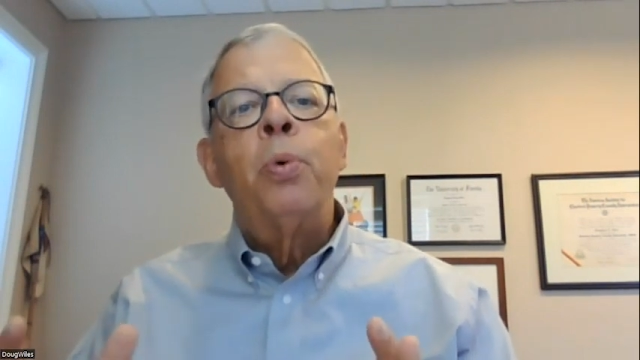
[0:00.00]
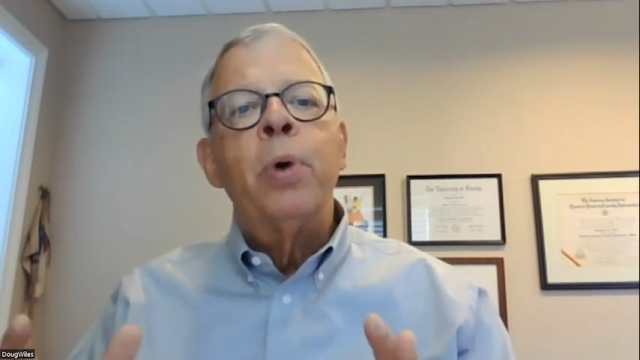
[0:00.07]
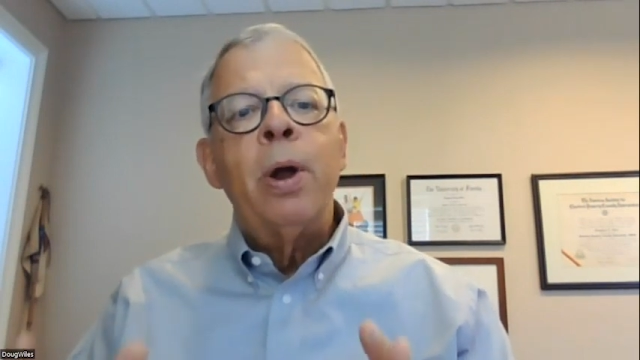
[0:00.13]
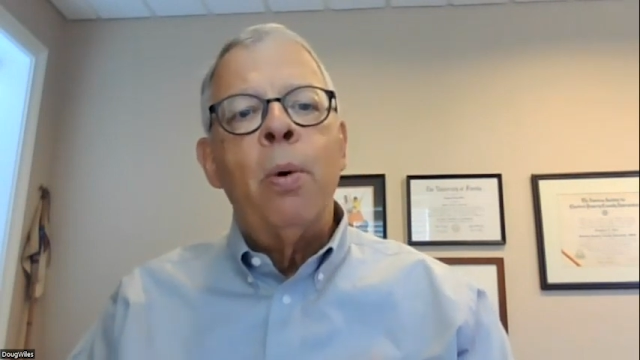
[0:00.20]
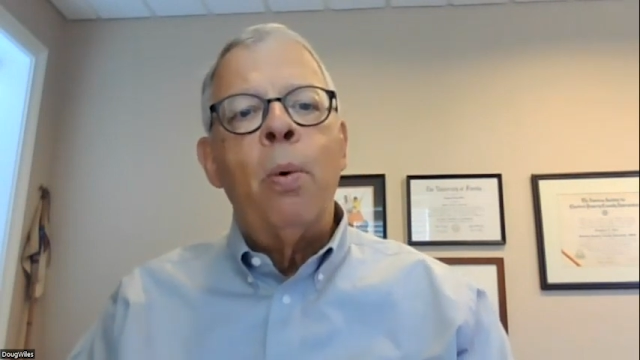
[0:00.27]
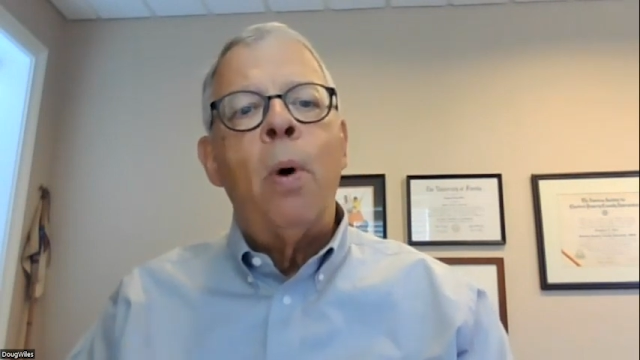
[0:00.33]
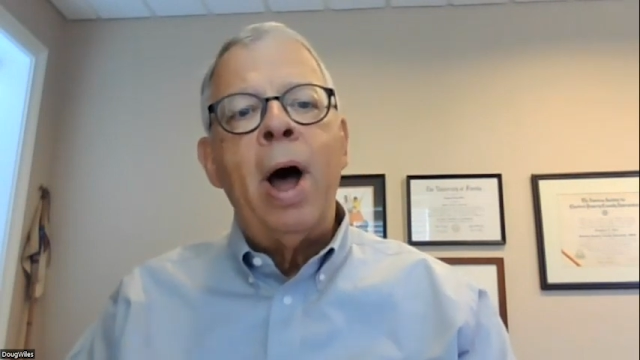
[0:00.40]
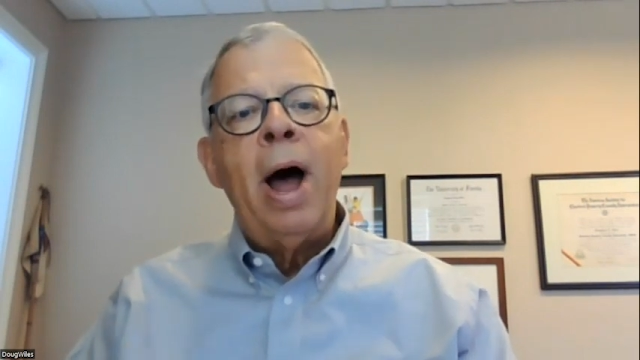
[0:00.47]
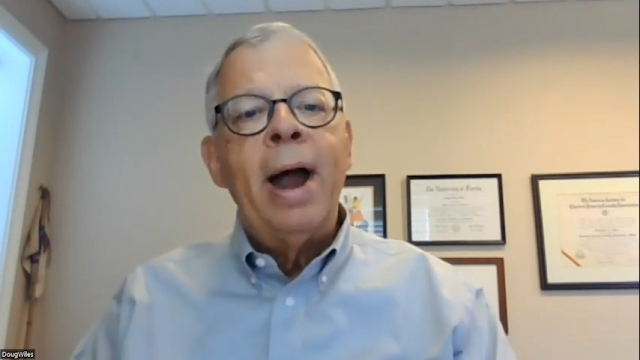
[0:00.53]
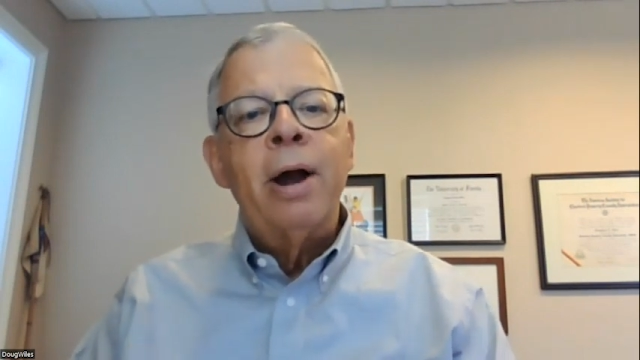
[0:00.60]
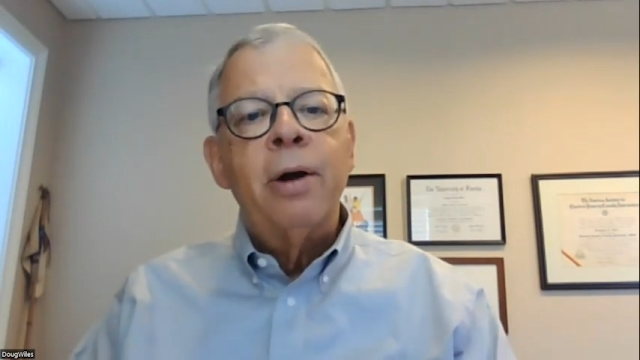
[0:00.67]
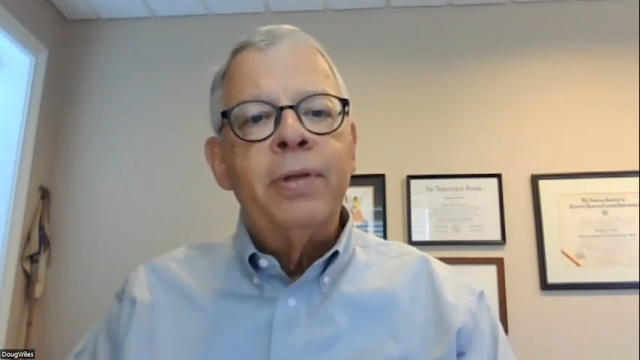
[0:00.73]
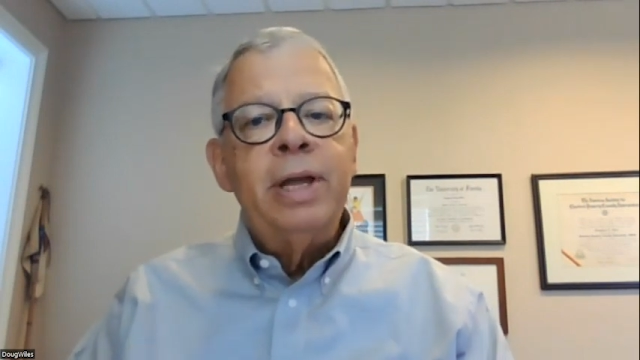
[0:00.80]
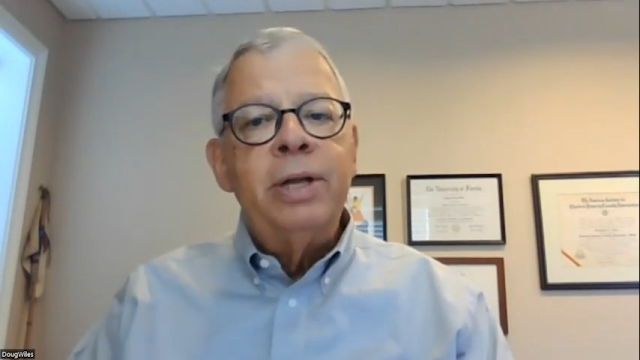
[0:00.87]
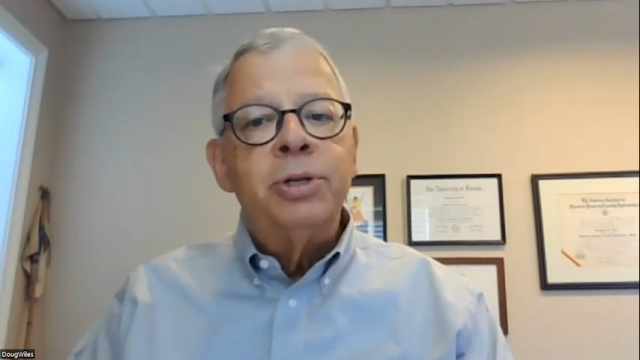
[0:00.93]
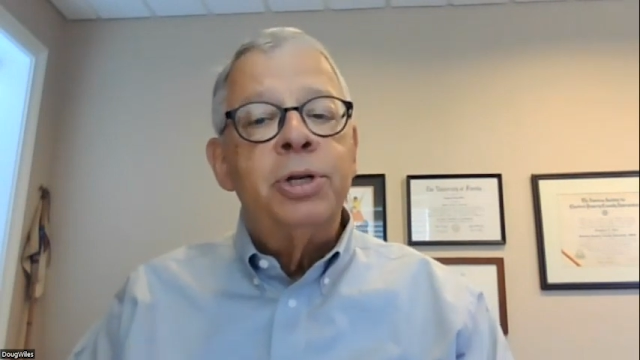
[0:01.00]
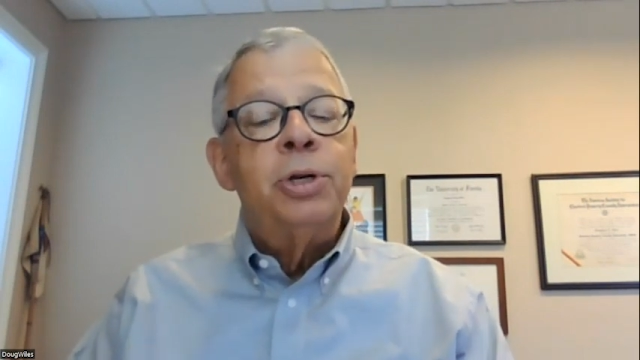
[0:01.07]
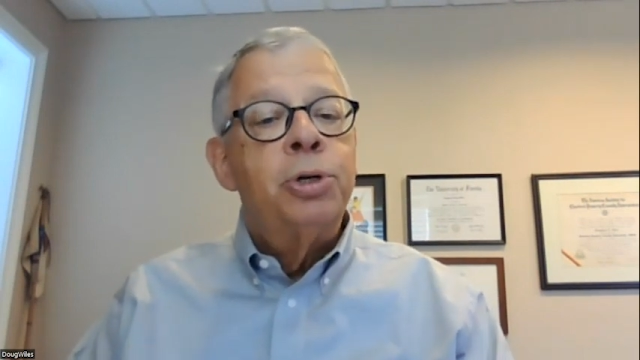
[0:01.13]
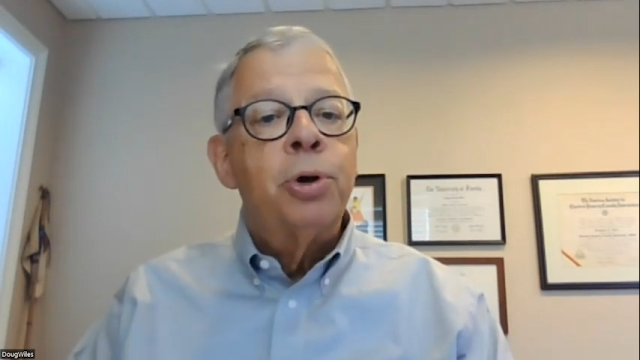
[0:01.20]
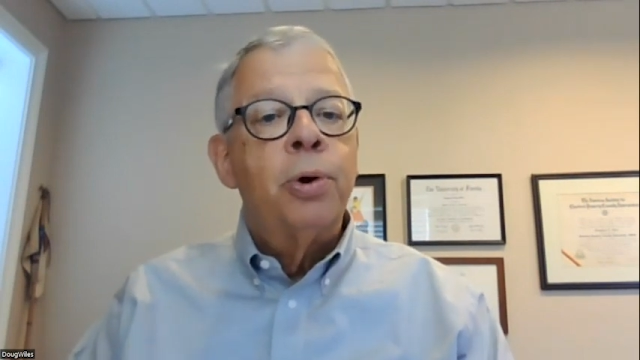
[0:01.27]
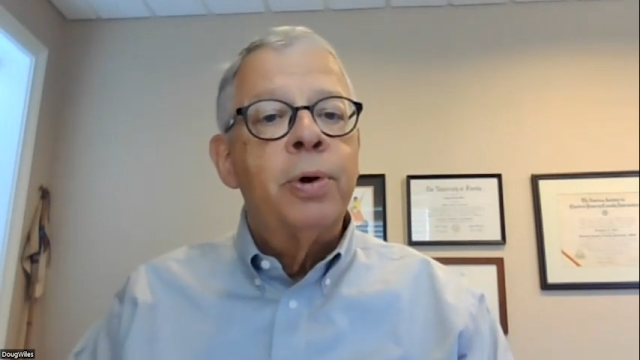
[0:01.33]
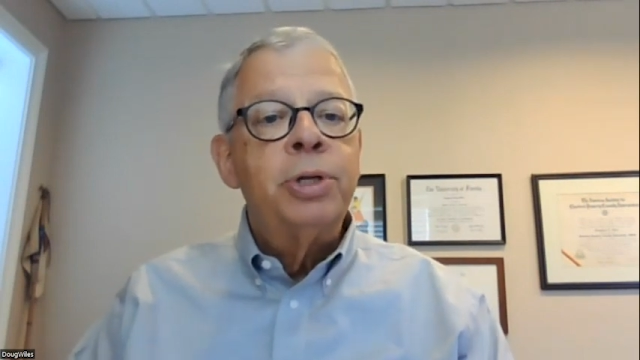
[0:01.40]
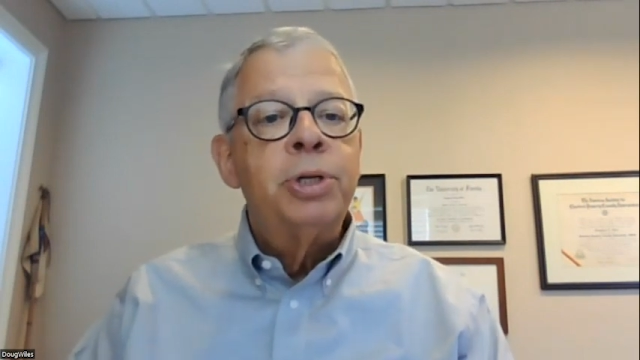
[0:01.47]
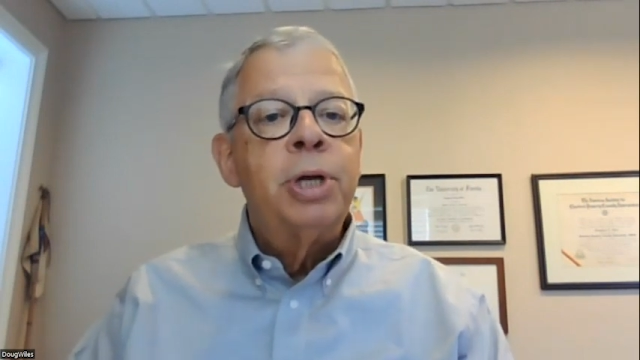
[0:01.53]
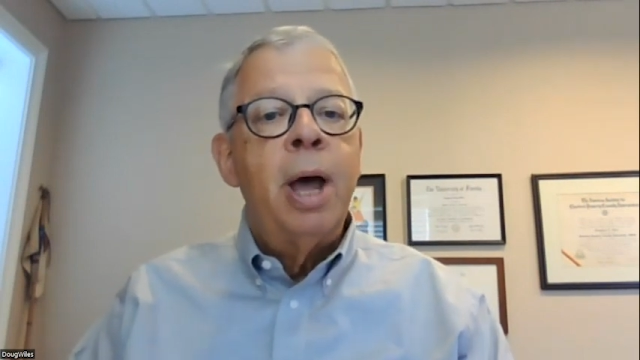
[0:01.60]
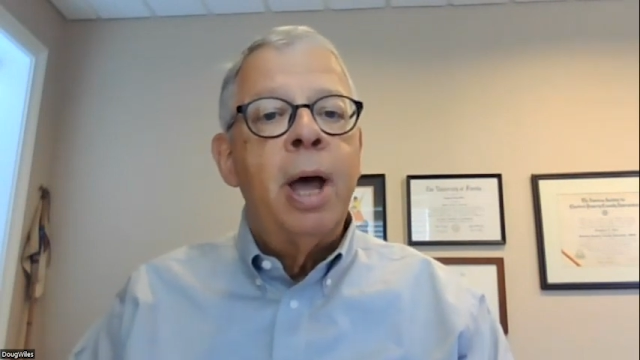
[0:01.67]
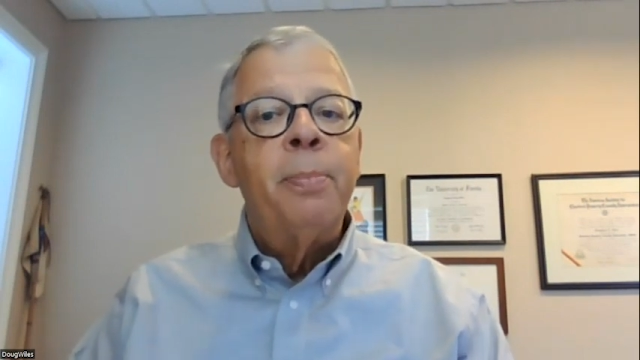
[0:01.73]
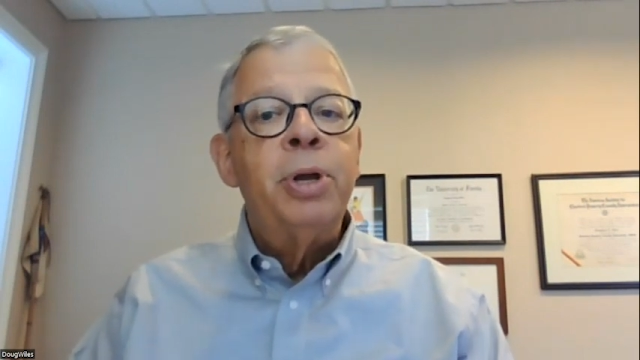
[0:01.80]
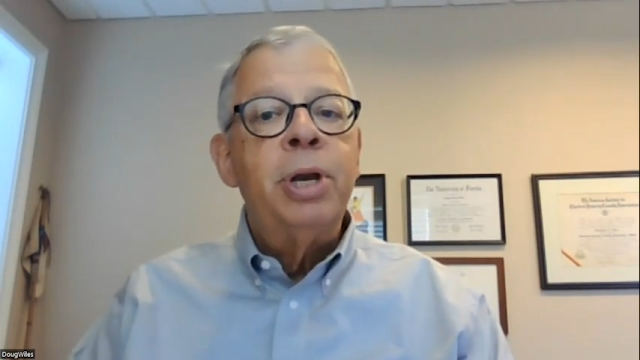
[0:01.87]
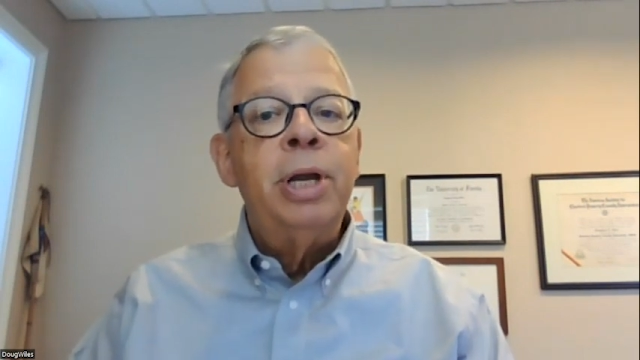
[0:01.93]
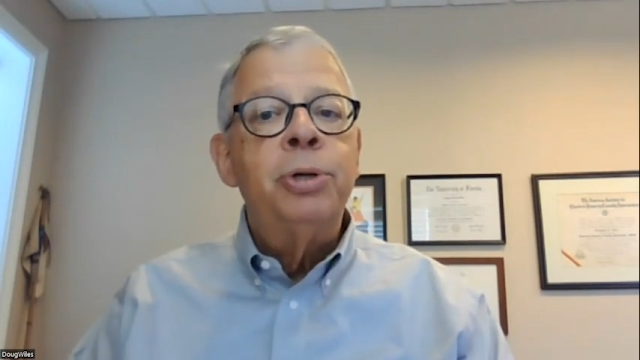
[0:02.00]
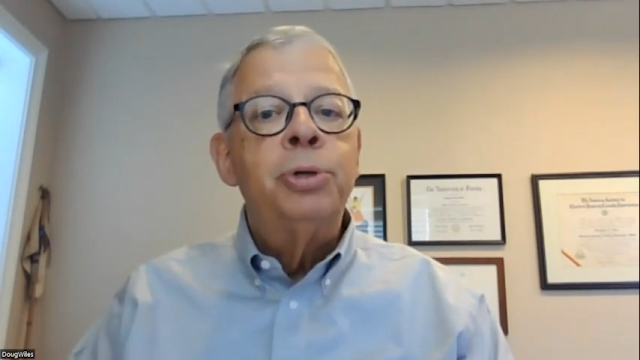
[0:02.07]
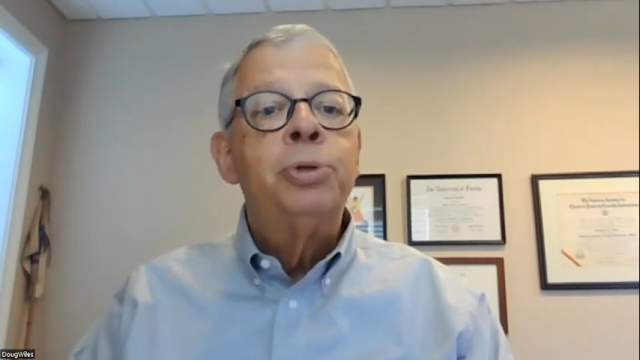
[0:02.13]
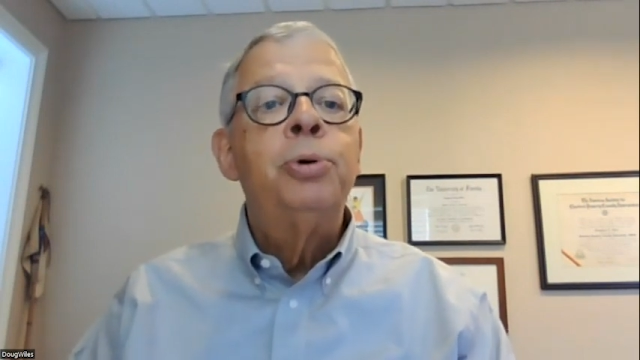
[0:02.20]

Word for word: require these insurance companies